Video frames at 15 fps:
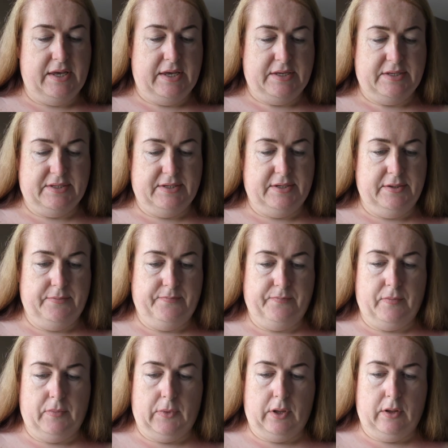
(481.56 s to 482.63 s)
is,
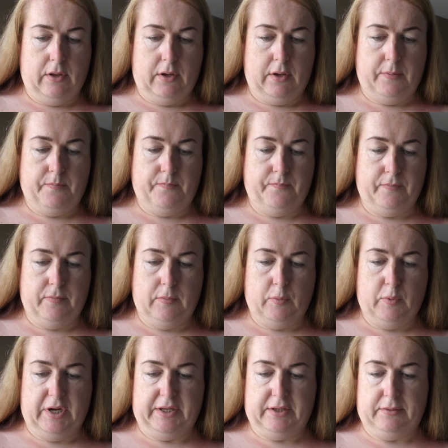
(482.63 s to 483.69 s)
I
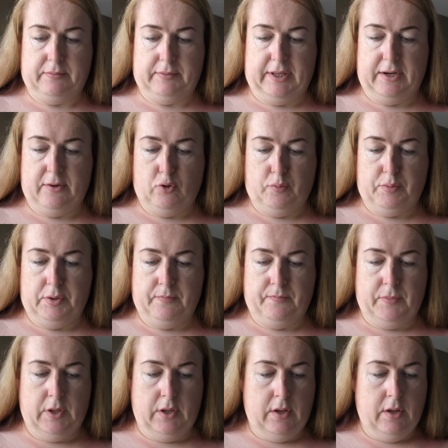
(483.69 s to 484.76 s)
can get it open,
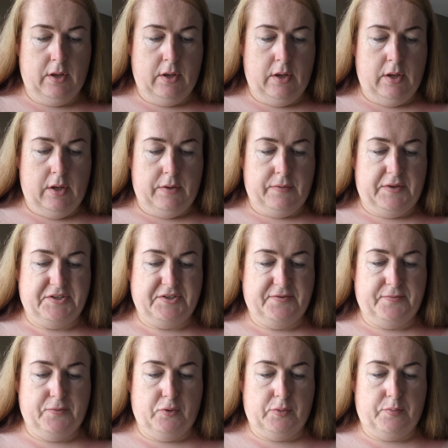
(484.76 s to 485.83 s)
the
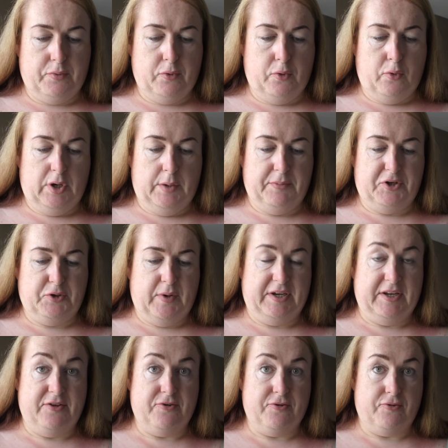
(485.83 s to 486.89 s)
Sephora Pro number
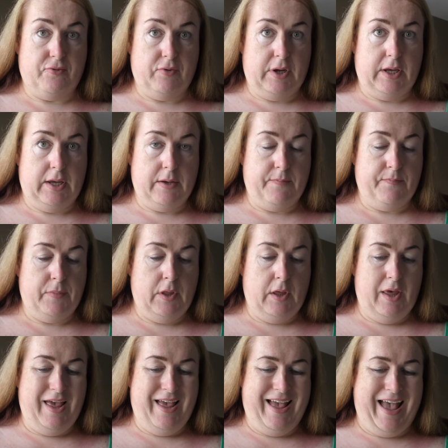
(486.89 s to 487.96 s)
23
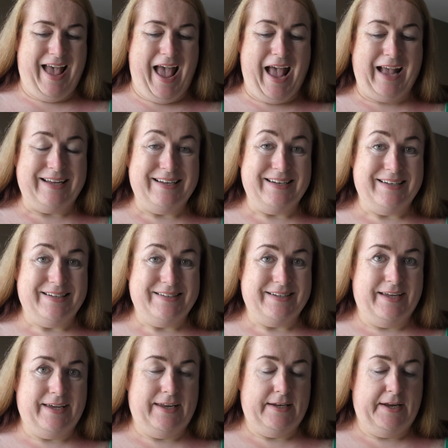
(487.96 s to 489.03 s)
angled
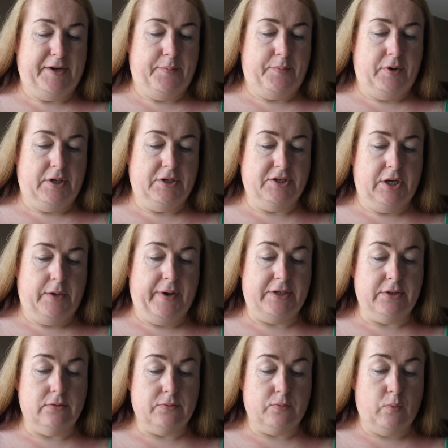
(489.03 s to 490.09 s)
eyeliner brush. Now, I
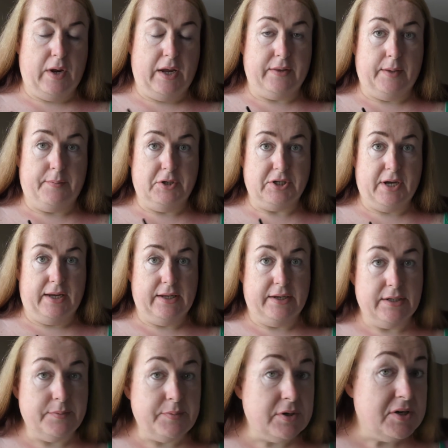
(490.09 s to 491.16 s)
don't wear that much
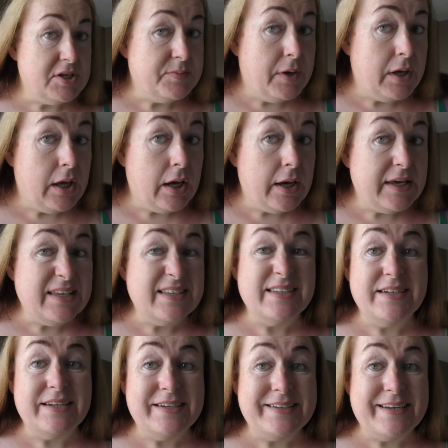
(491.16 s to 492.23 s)
eyeliner because my eyes
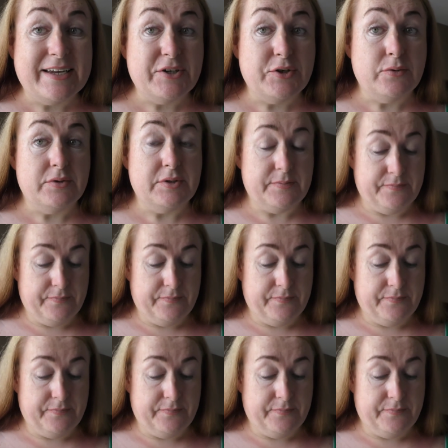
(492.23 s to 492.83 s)
are tattooed.